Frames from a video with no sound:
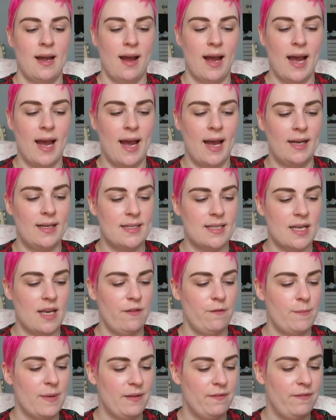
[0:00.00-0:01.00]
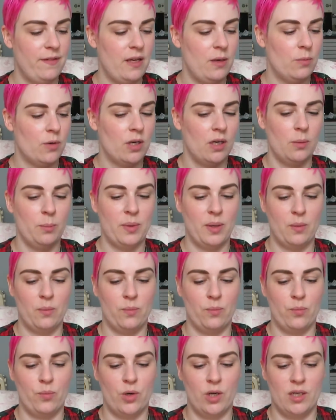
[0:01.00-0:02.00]
And if my feet
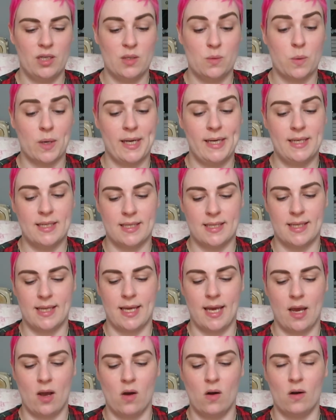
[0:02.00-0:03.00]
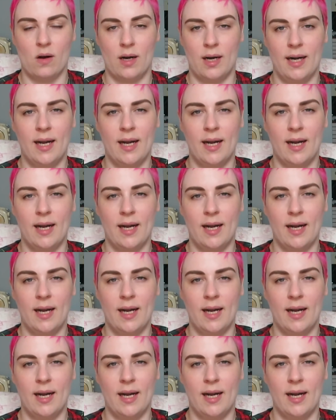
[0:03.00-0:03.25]
weren't as wide as they are,